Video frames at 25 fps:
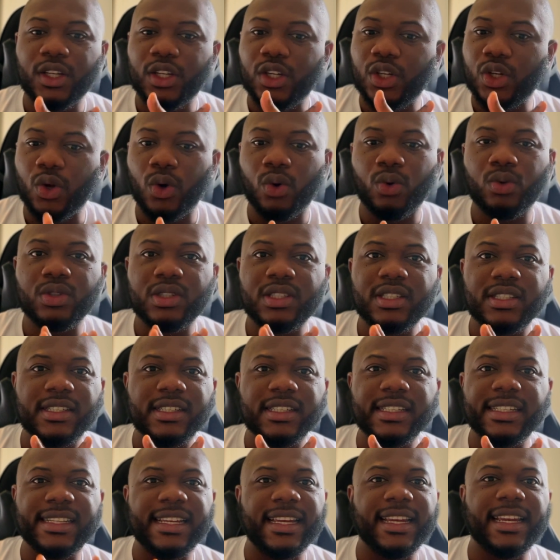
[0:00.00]
Don't
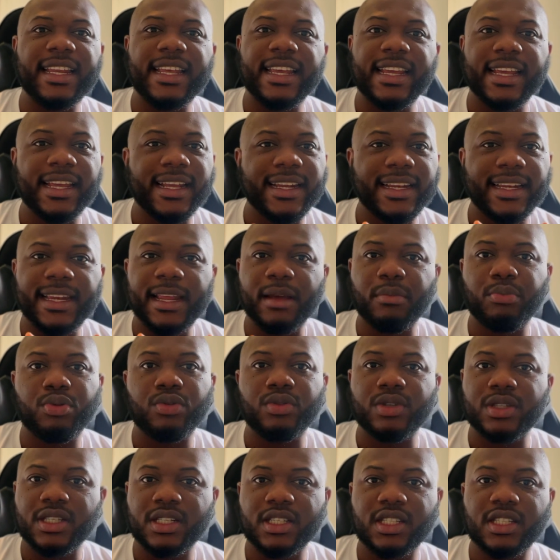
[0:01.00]
delay the
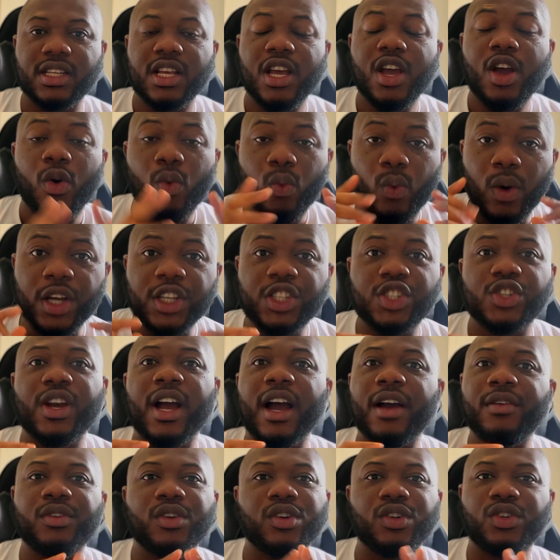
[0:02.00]
process. Once you
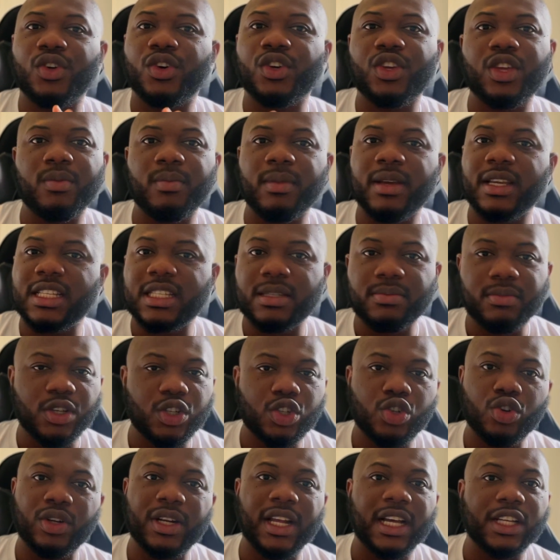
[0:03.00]
have your documents, make
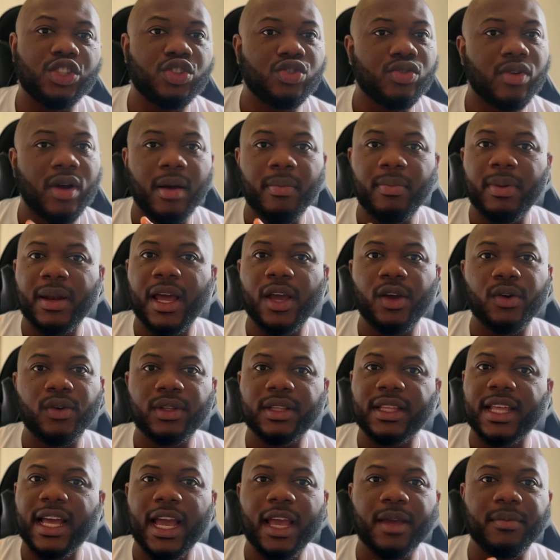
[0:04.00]
sure that you apply on
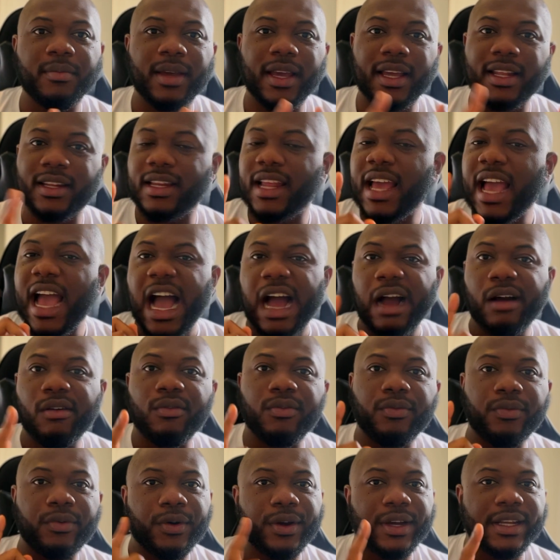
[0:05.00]
time and
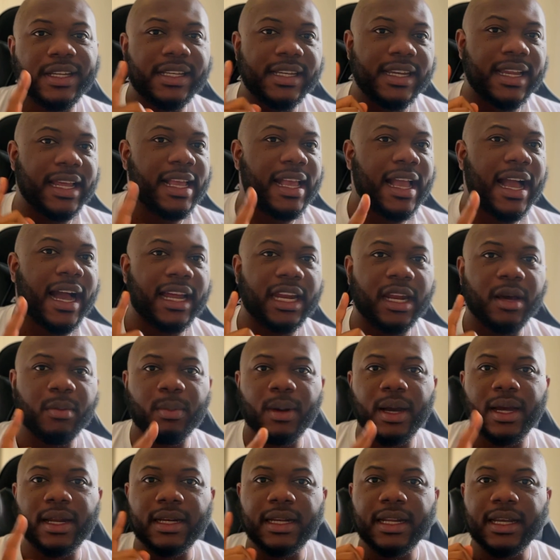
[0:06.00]
avoid the Ghana
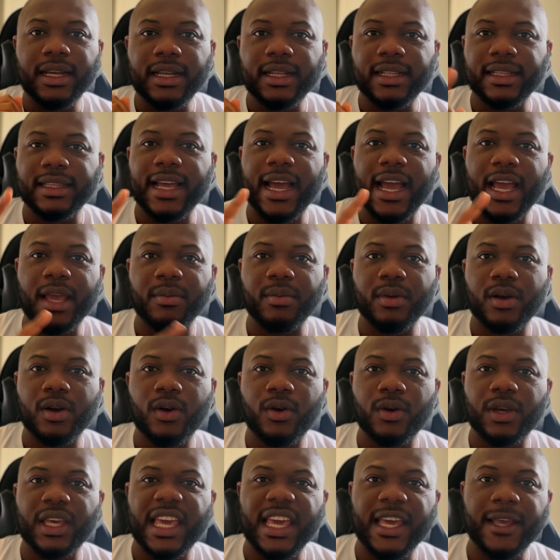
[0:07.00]
man time.
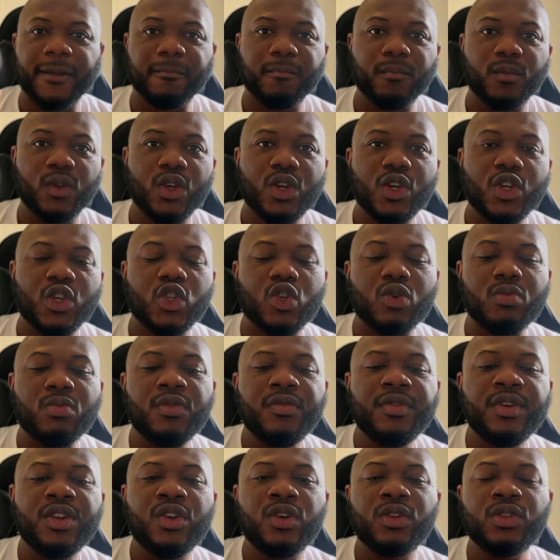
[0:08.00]
Okay. So
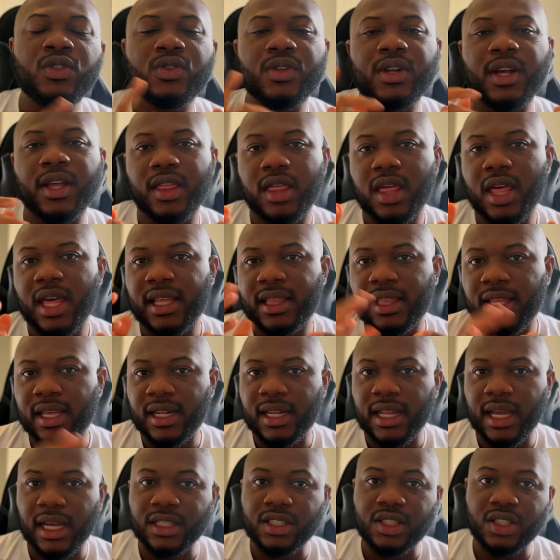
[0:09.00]
moving on to the third thing
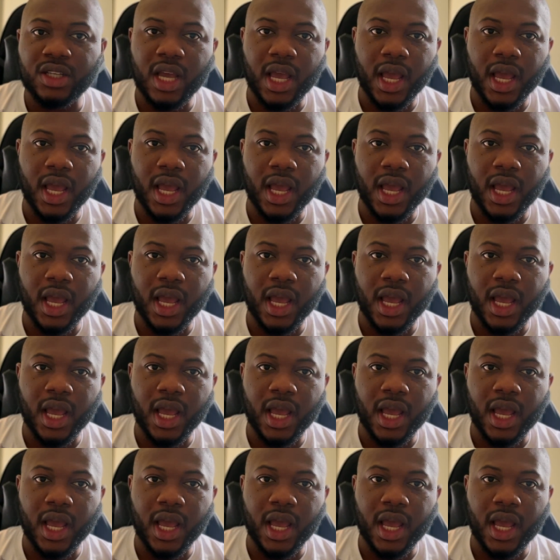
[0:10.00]
that